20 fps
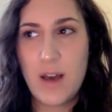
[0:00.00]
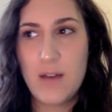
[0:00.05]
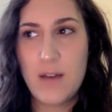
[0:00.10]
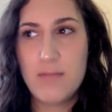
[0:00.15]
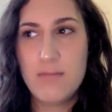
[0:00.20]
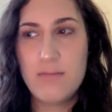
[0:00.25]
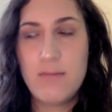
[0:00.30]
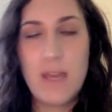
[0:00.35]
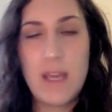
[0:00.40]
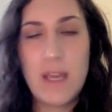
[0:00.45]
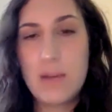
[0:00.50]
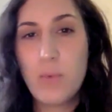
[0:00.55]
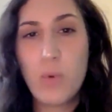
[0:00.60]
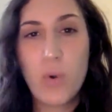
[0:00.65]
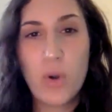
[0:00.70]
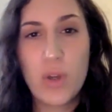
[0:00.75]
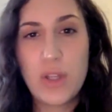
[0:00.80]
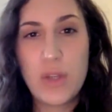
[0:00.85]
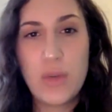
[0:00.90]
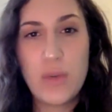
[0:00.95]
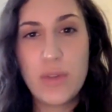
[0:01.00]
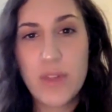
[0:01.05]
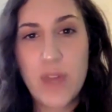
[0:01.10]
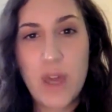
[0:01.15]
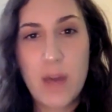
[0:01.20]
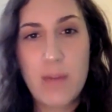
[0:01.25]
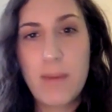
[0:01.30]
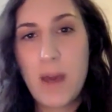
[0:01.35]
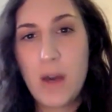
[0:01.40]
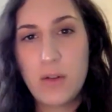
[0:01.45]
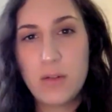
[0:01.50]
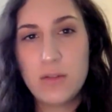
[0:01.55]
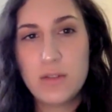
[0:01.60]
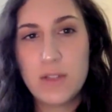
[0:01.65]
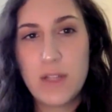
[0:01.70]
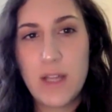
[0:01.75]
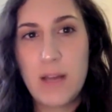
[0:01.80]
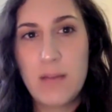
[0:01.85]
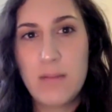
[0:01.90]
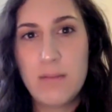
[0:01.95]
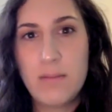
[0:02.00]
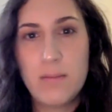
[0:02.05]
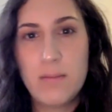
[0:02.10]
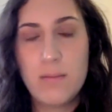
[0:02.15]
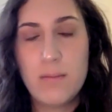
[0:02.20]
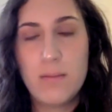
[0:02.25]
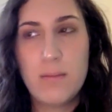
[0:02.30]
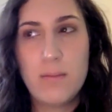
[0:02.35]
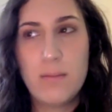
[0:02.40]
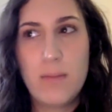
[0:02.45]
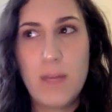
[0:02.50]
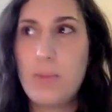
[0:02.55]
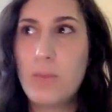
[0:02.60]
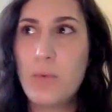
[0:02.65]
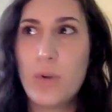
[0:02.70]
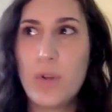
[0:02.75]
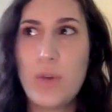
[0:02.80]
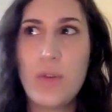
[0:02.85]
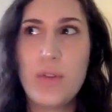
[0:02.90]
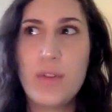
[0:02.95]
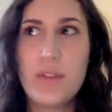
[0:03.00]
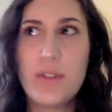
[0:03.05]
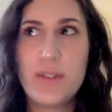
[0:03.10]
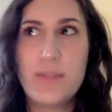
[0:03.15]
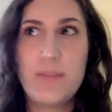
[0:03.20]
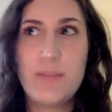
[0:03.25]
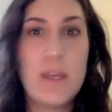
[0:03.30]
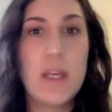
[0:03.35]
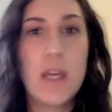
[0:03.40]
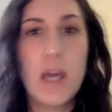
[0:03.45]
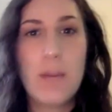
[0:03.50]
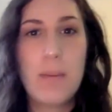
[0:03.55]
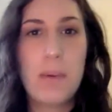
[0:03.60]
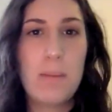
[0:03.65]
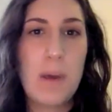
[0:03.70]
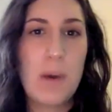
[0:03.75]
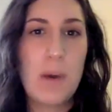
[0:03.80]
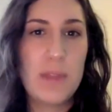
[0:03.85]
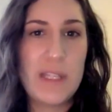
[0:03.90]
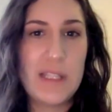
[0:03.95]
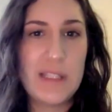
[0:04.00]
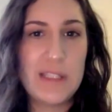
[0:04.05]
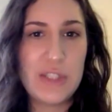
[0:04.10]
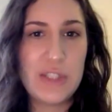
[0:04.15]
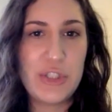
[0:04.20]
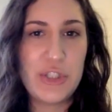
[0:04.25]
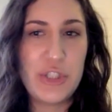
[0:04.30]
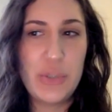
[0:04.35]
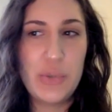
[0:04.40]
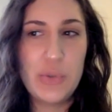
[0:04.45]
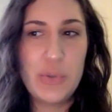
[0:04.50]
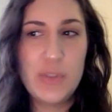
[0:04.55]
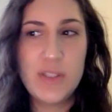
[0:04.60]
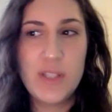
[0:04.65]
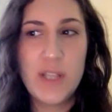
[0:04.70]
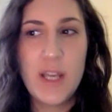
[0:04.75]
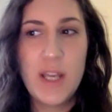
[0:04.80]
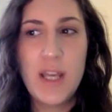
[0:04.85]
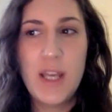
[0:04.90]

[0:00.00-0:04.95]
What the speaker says: made more youth come out and made more youth speak up about these issues.